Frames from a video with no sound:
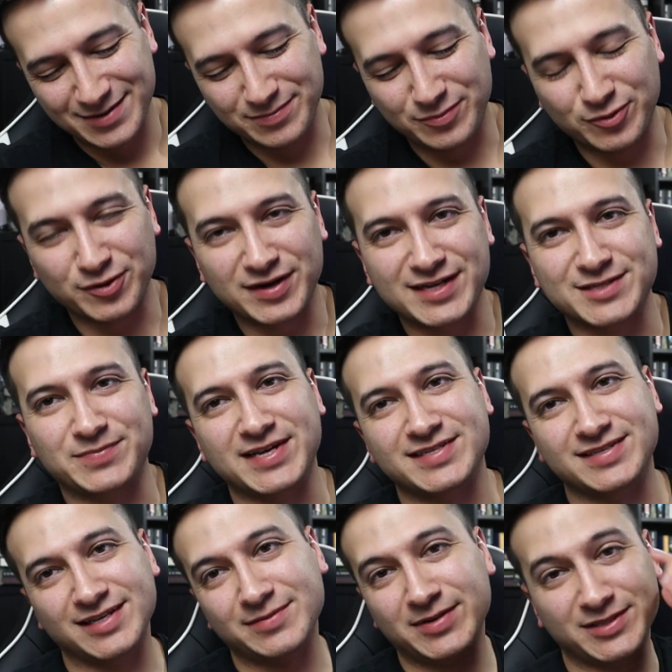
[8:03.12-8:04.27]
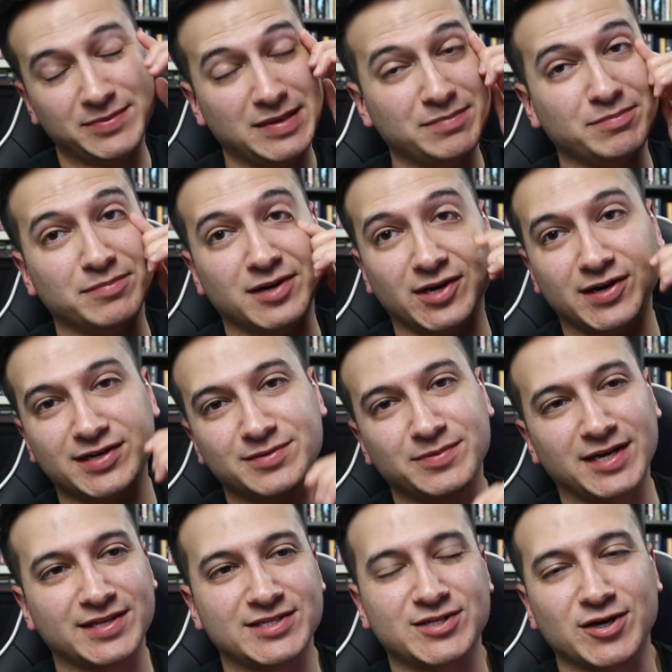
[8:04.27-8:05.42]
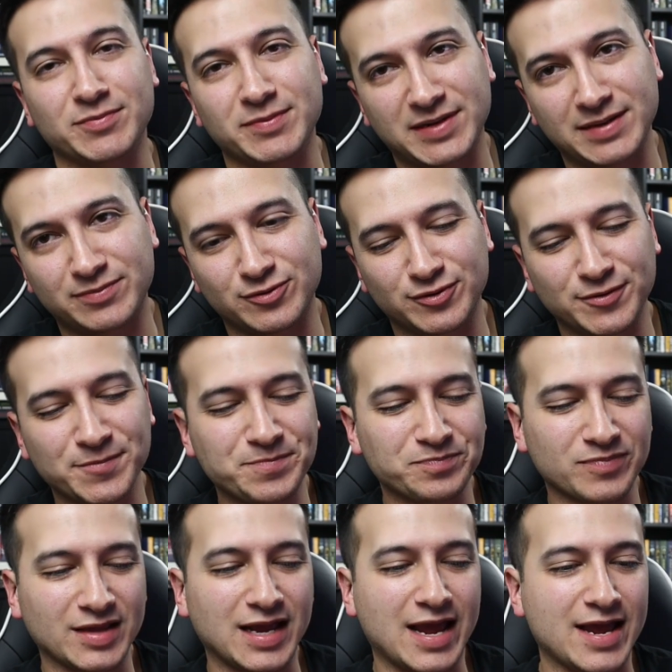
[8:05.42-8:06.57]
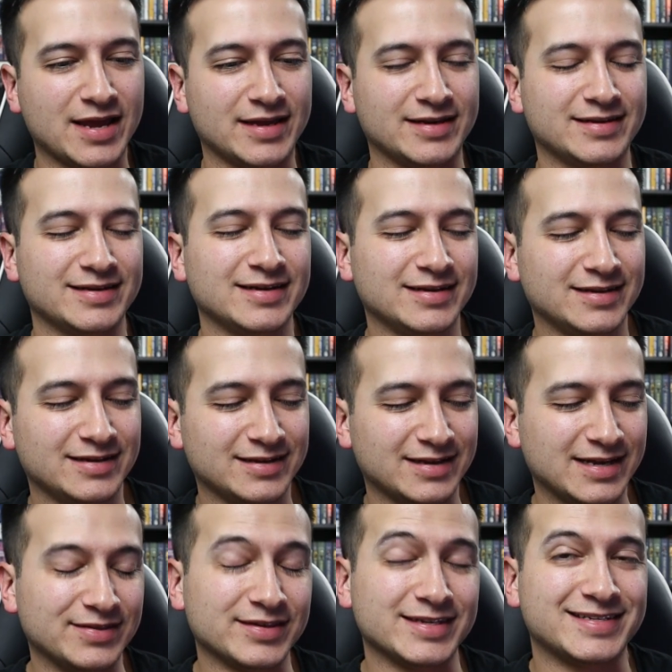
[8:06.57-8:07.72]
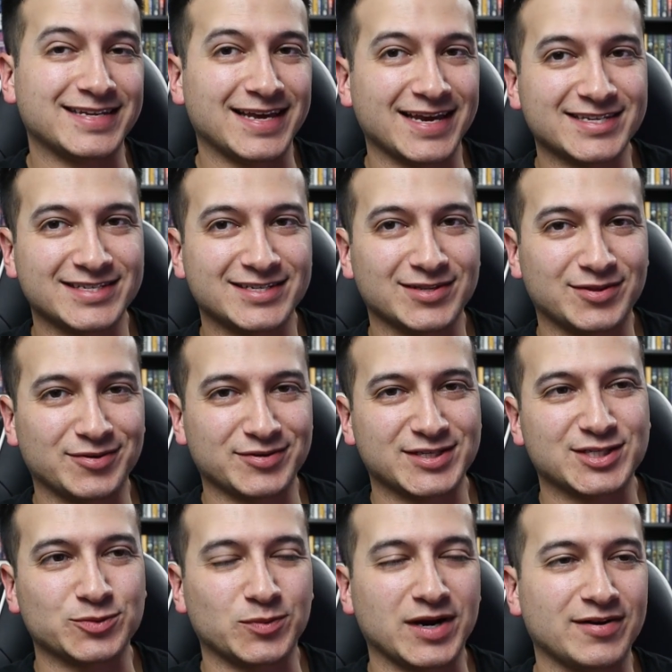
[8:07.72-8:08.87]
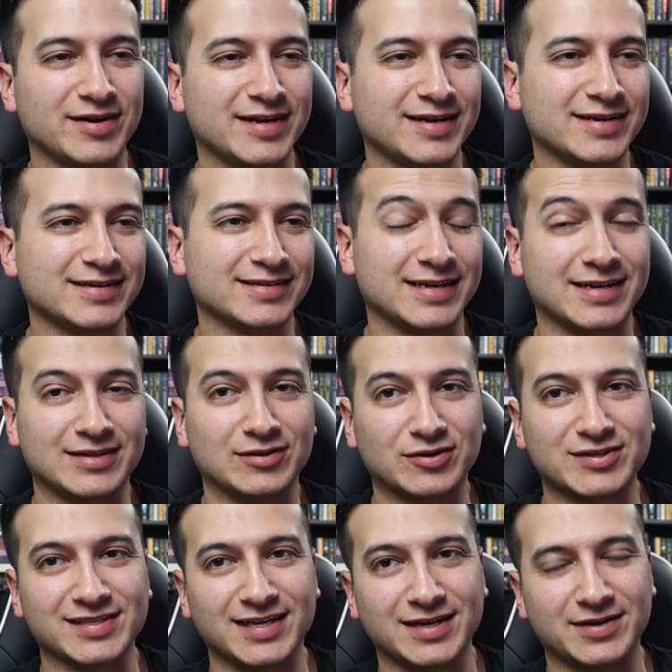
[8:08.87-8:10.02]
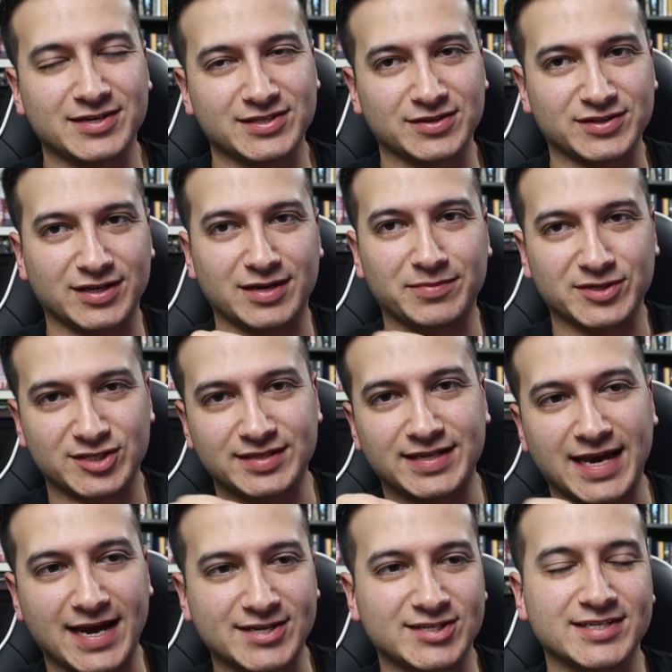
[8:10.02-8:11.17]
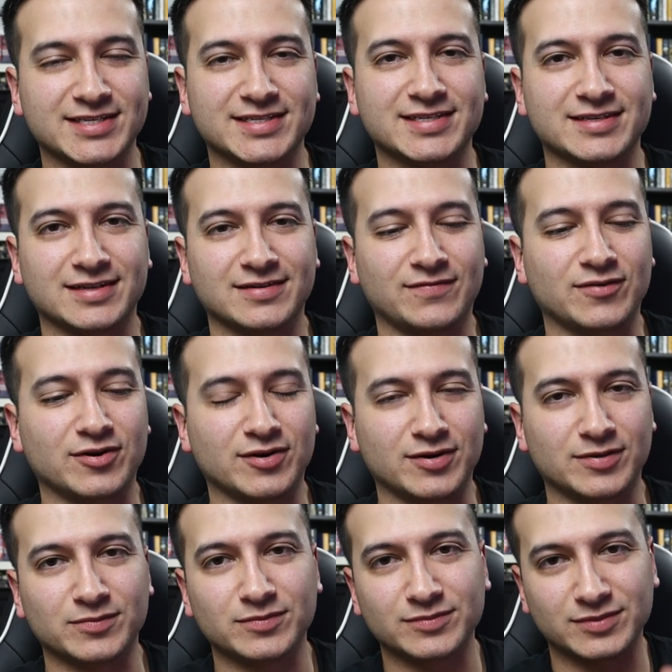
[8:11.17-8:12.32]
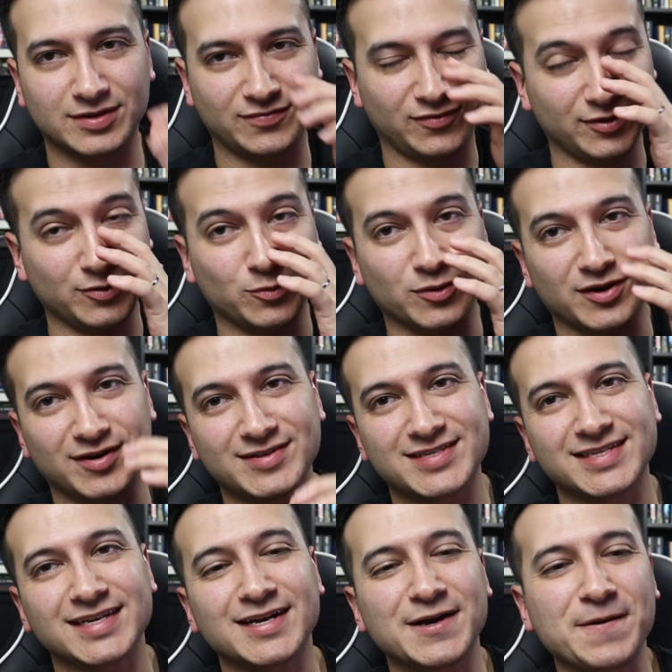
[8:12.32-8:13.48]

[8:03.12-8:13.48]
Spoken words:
Mort is basically about to be mugged by this group of people, and in the text they're swearing, it looks like, because there's like a bunch of dashes for the words.